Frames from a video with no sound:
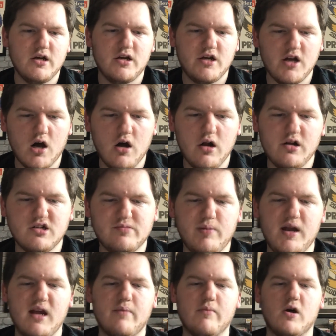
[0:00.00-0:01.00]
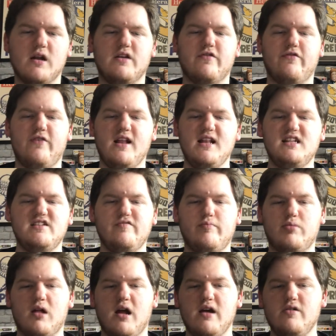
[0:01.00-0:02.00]
Giannis being my Defensive
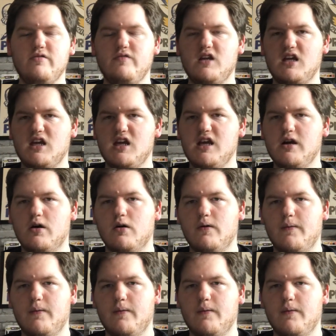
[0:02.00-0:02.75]
Player of the Year.